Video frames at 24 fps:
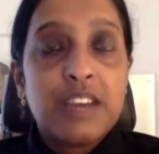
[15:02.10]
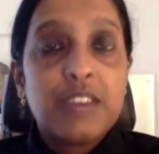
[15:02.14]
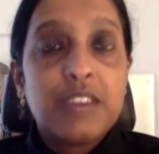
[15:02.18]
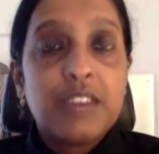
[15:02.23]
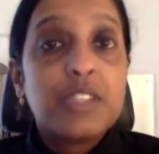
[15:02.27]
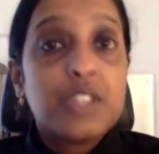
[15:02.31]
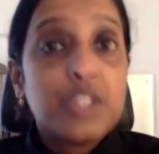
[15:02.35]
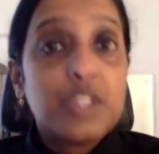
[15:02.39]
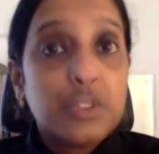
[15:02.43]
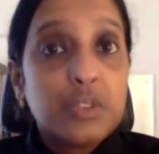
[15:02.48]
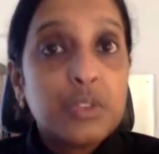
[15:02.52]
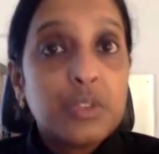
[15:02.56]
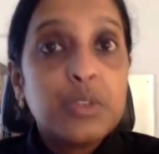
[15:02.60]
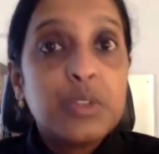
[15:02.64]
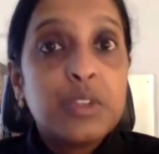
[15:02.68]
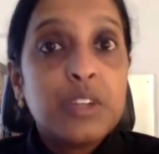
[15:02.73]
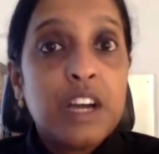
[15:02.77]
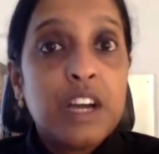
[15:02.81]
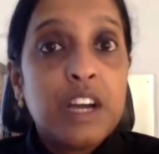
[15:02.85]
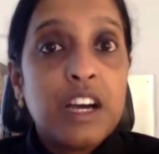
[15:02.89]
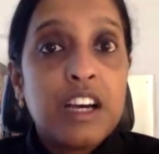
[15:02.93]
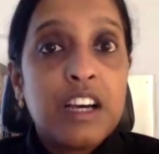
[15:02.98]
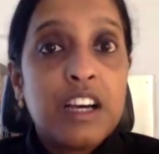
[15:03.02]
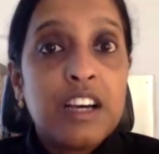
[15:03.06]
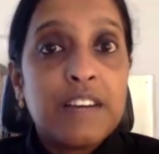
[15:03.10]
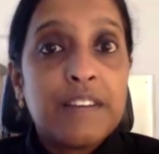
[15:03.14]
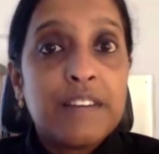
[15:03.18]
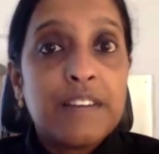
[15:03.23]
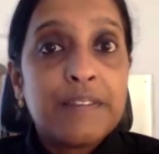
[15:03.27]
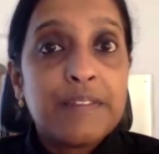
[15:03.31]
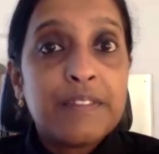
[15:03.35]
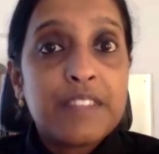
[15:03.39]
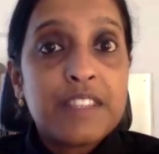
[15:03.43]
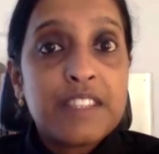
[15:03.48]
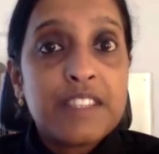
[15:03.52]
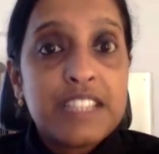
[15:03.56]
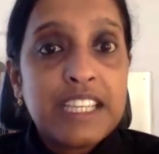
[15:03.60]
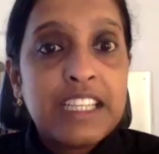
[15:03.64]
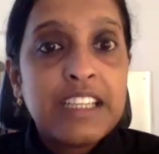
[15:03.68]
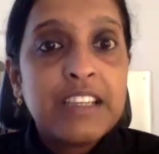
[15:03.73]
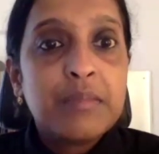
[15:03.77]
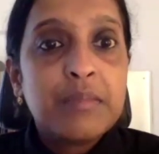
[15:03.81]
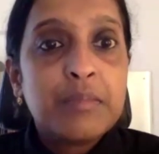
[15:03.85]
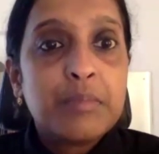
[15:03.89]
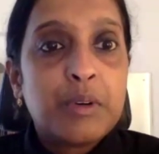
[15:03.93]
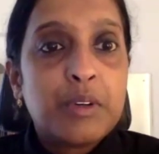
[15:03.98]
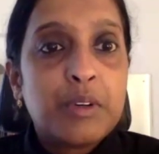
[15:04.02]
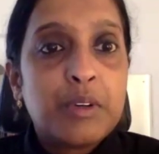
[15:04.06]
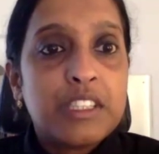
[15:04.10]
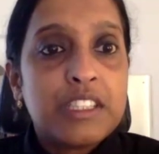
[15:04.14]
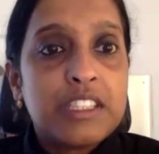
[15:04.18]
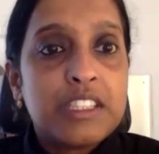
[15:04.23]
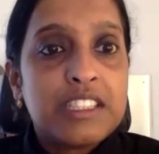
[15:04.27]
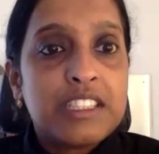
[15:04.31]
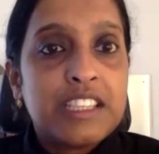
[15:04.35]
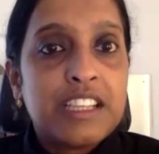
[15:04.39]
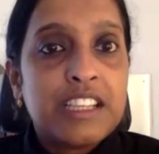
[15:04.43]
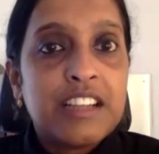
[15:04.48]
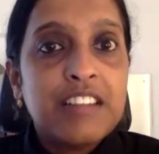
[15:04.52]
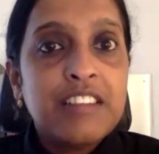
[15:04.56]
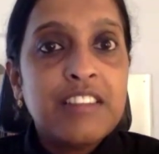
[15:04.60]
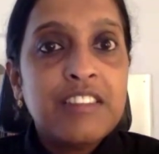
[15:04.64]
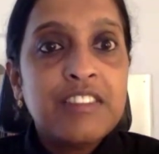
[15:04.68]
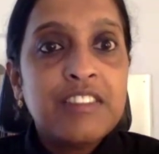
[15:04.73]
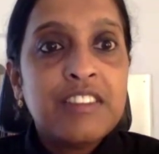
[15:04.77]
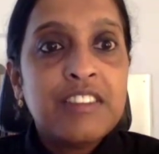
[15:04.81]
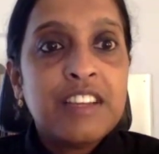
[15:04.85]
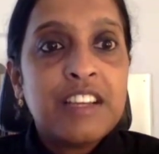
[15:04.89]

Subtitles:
now to Singapore itself.